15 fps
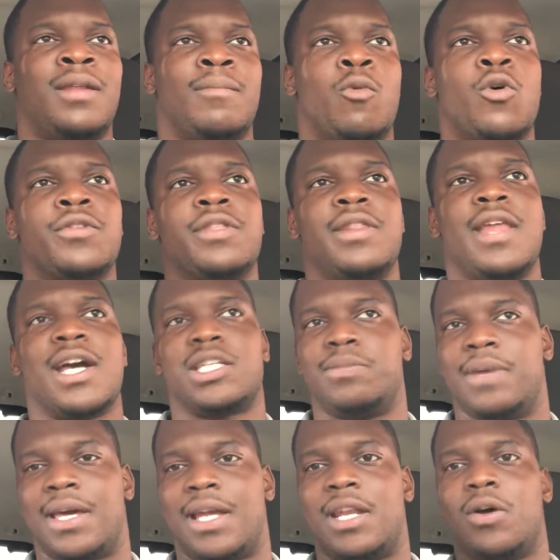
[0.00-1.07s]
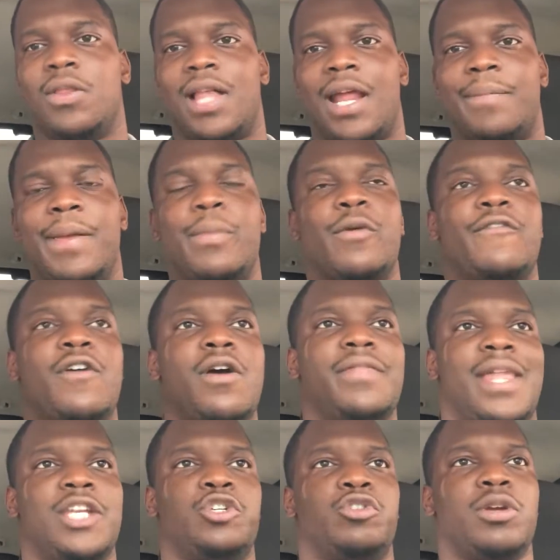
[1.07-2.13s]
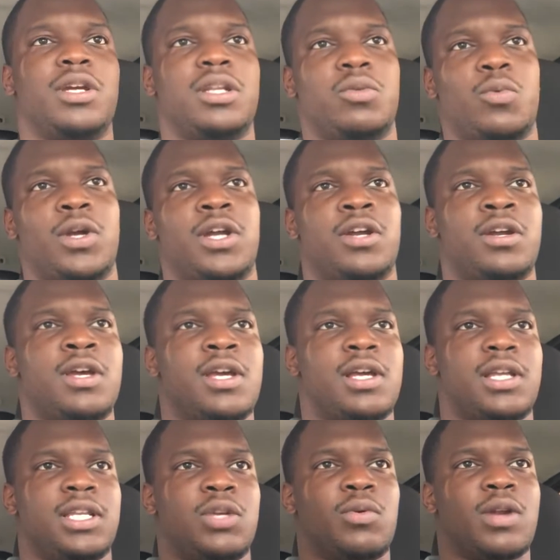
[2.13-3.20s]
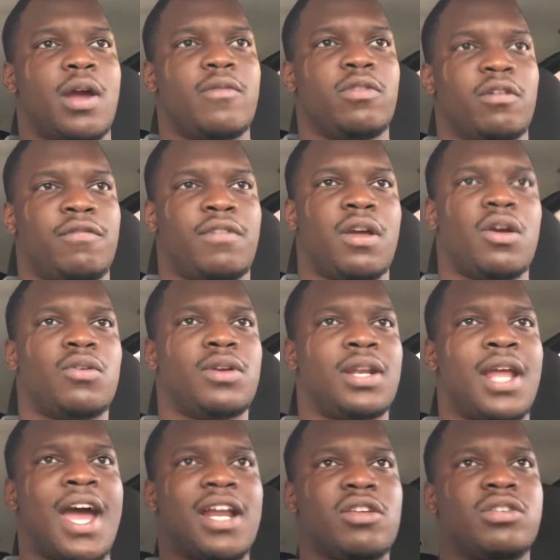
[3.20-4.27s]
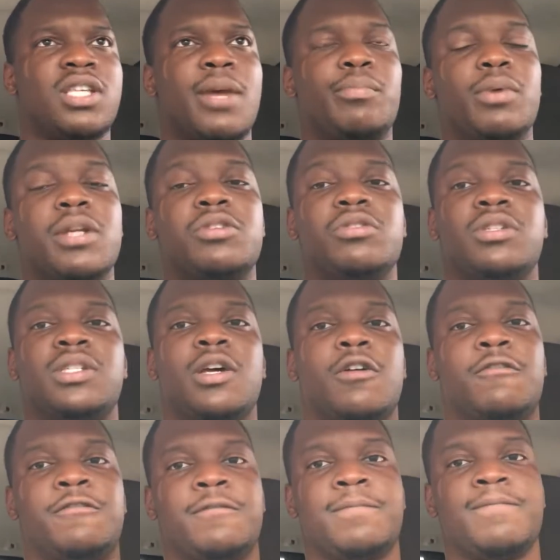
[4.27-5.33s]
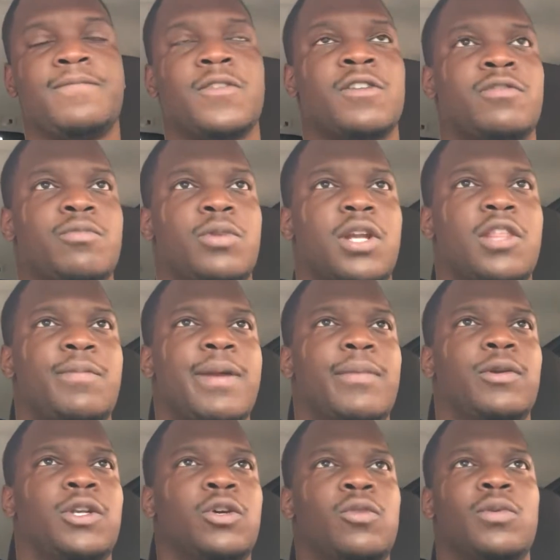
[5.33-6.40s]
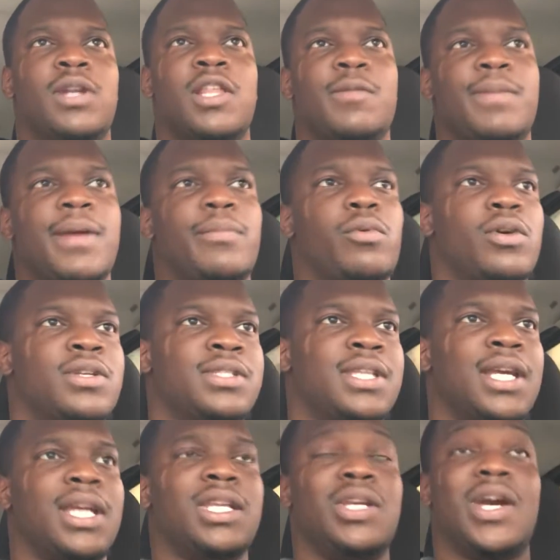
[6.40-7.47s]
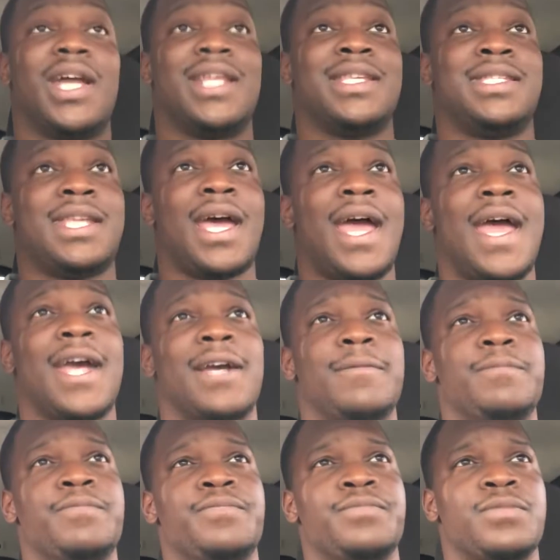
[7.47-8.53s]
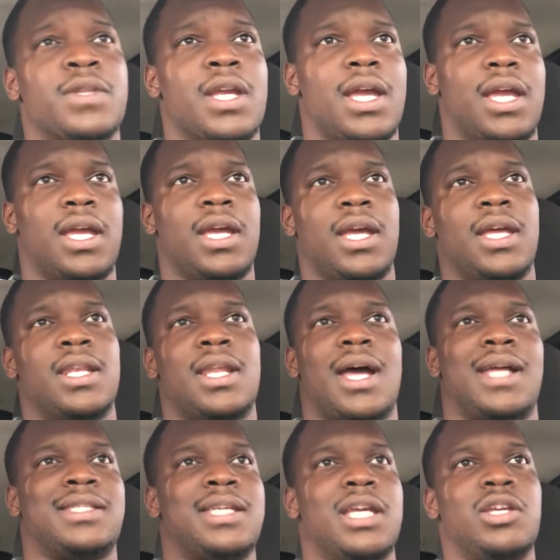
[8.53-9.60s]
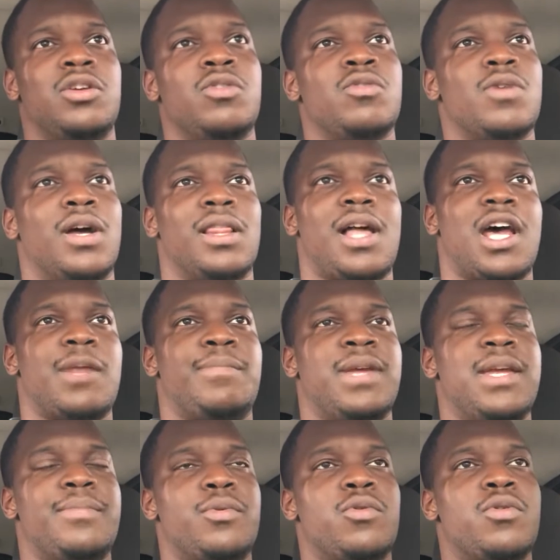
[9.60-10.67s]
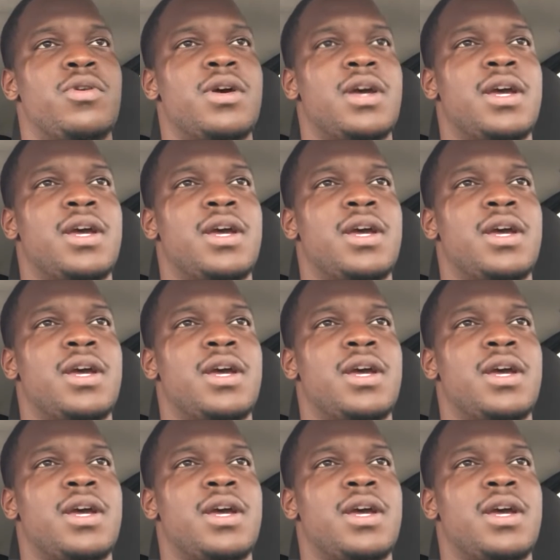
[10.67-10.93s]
it more than the next man. I know a lot of people are following that trend where doing it over the phone. How do you separate yourself from what other people are doing? When other people are zigging, you gotta zag. And I tell you, a lot of the people